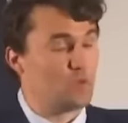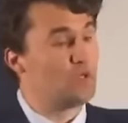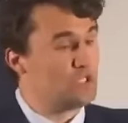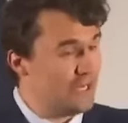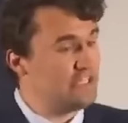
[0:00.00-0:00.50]
We're
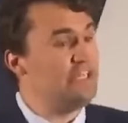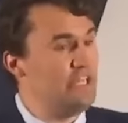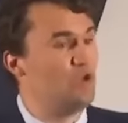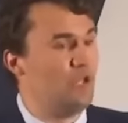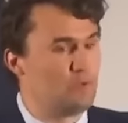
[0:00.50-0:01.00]
rejecting
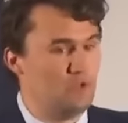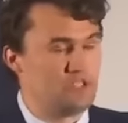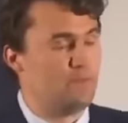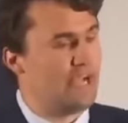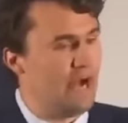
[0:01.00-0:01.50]

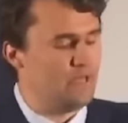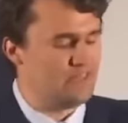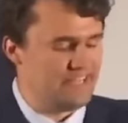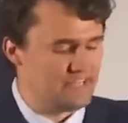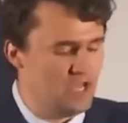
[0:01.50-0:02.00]
neoliberalism. Like, how about
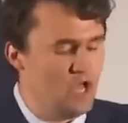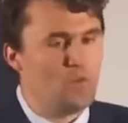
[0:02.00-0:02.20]
this?